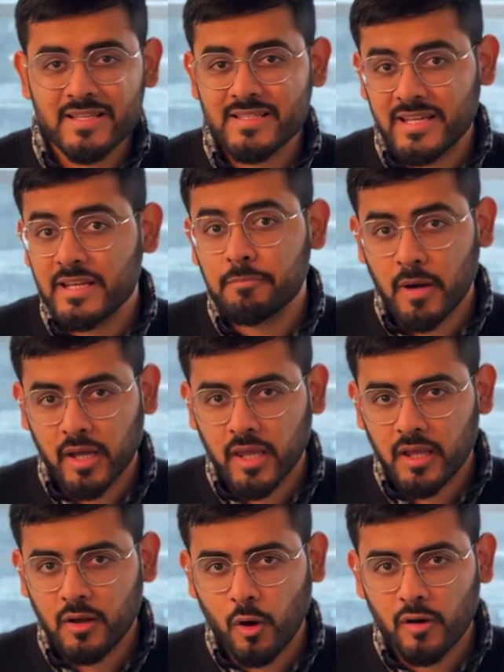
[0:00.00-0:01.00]
is
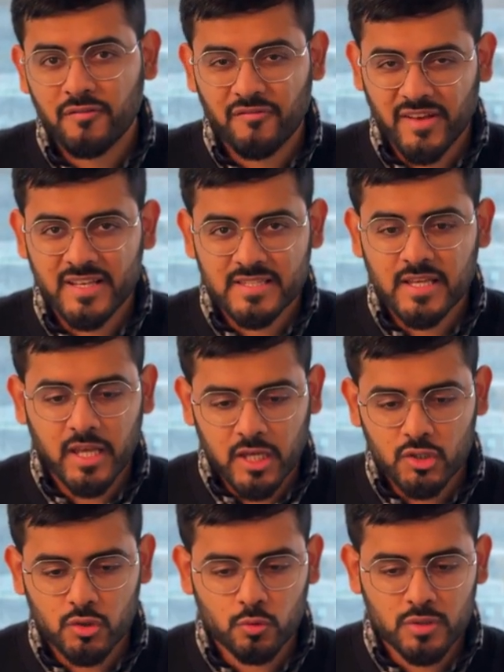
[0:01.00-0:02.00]
debugging or fixing
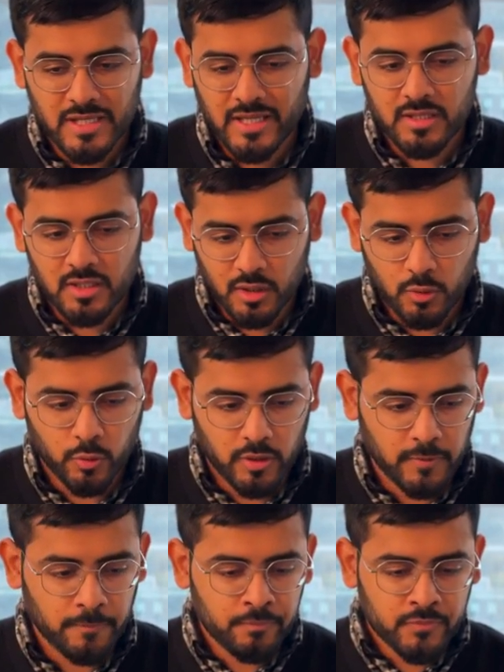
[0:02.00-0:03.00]
issues in the
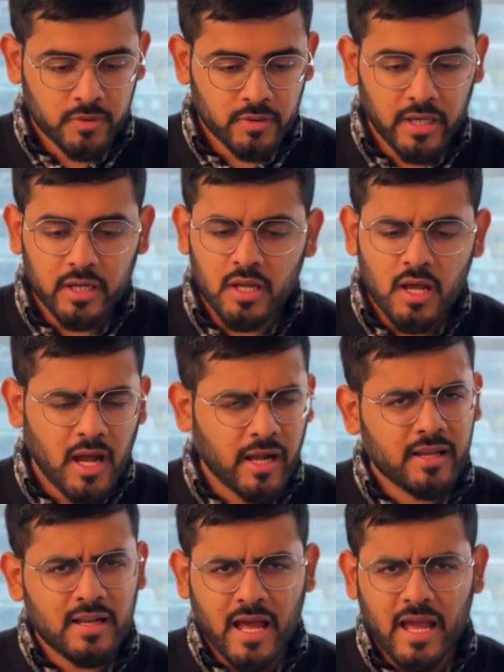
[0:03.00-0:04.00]
code, right?
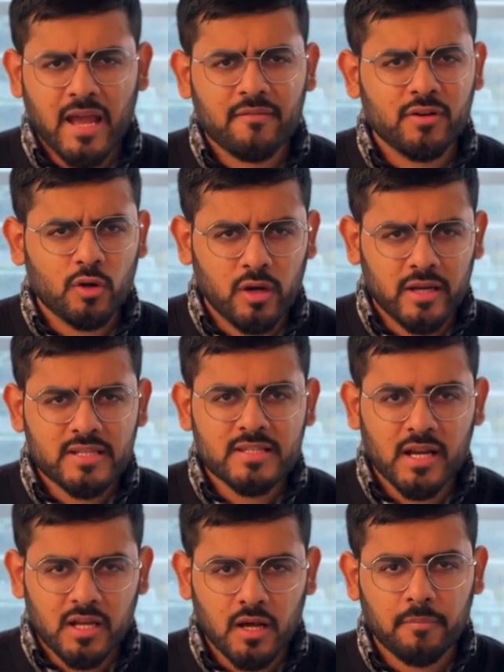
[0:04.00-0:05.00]
Again, I have it already
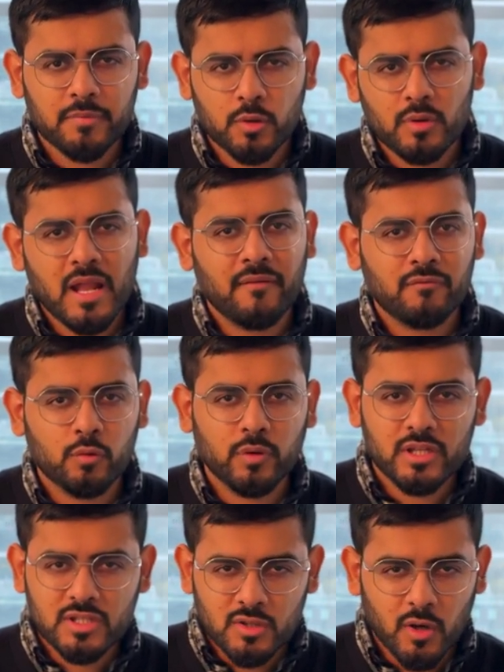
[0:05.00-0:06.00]
set up. You will have to
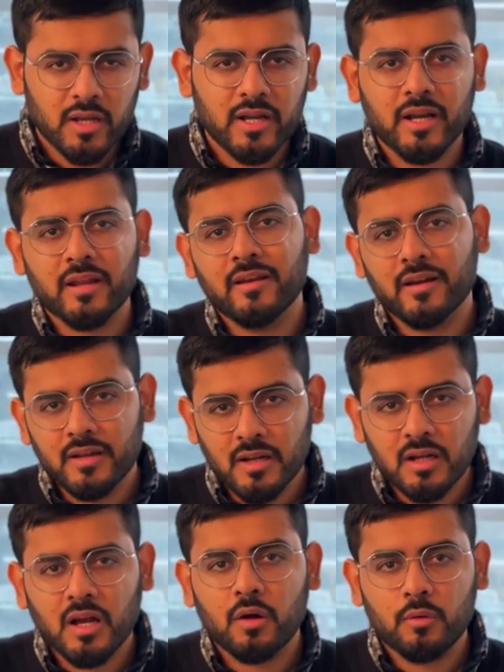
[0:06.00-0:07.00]
install it, create an
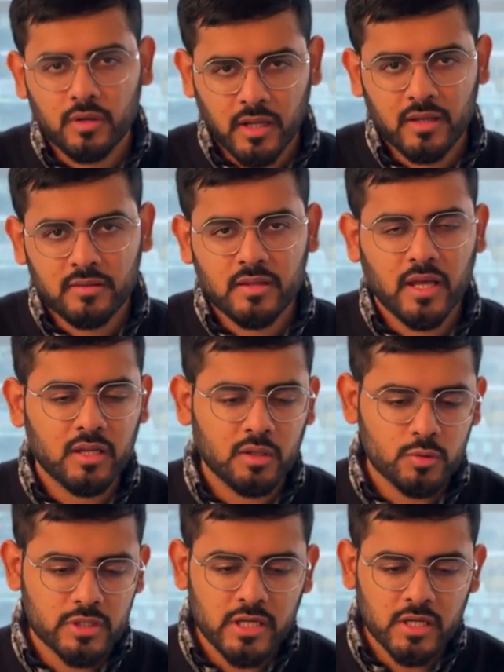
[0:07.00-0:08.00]
account, and then
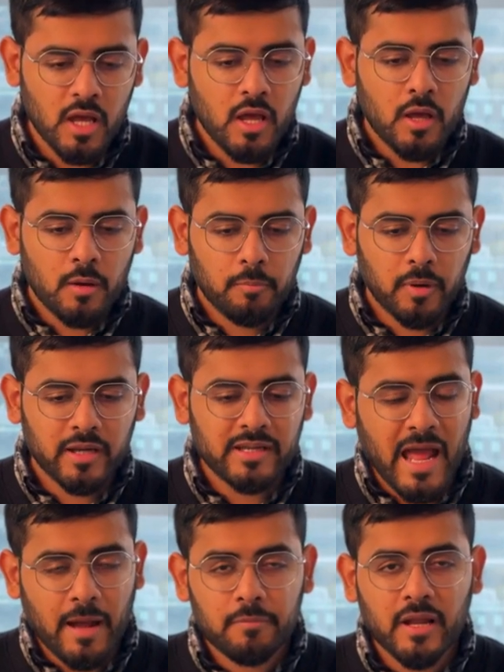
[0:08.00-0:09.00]
use it.
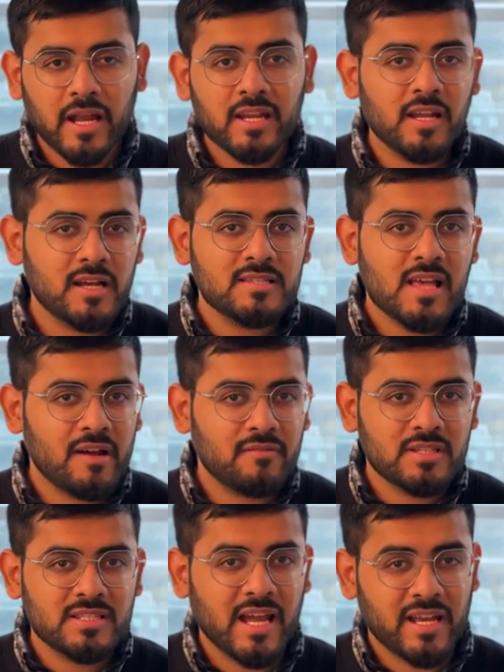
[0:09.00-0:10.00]
But Tab 9 does have
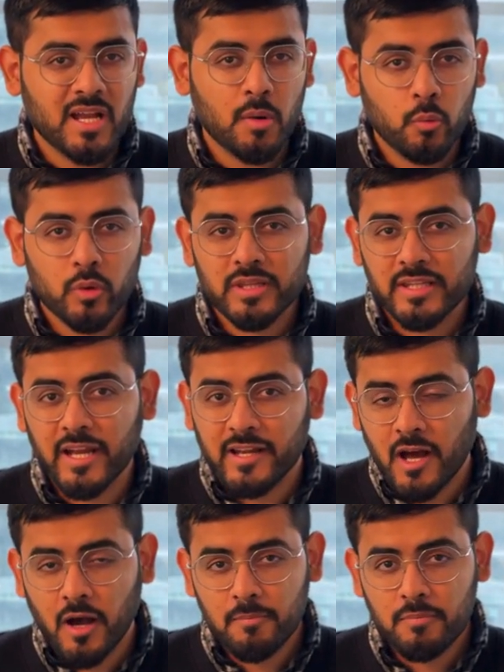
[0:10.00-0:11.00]
a sign up with
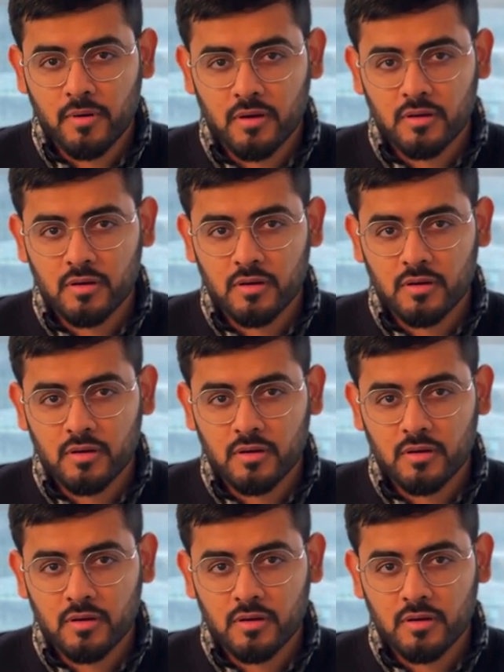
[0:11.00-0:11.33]
GitHub